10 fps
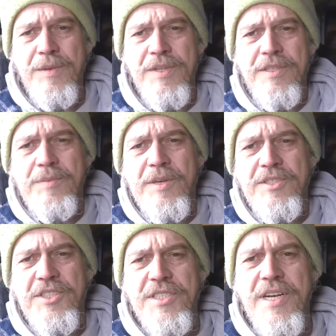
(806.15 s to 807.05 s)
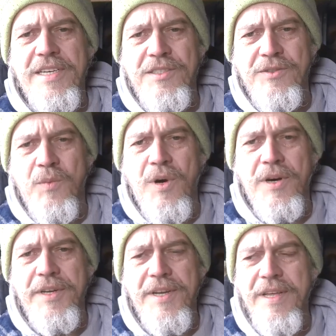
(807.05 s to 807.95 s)
I think it's about 6 lanes
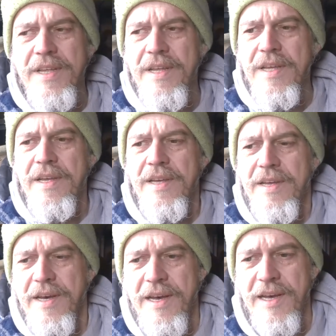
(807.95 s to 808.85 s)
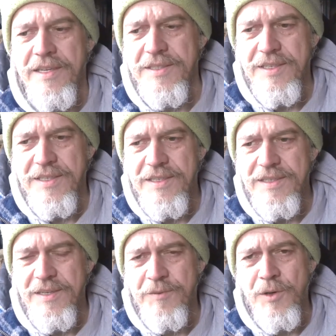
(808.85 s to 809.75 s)
wide, and
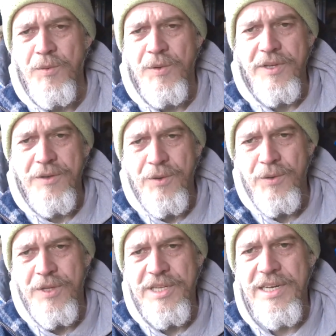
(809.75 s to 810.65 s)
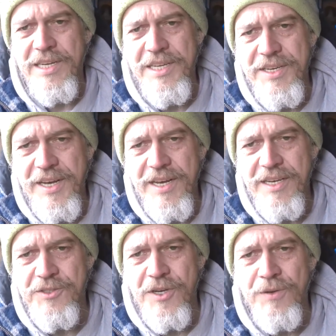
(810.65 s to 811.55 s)
they've got what they call the clean
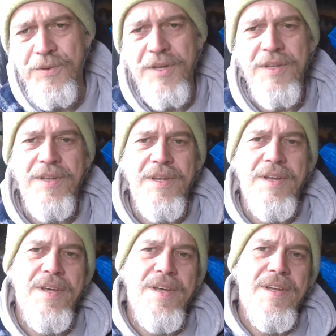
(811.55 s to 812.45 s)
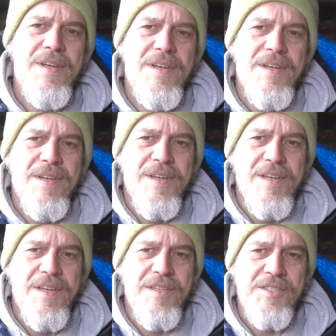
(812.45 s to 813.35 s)
air zone
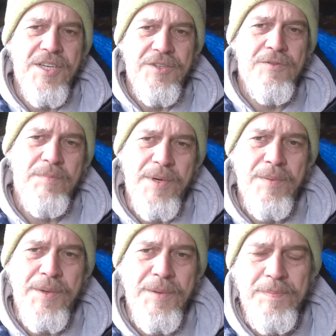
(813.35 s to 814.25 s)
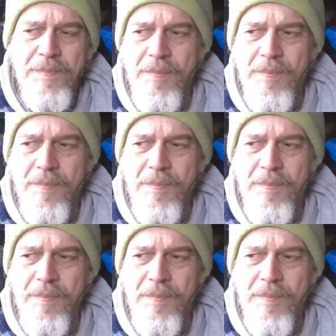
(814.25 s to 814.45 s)
in the centre of Birmingham.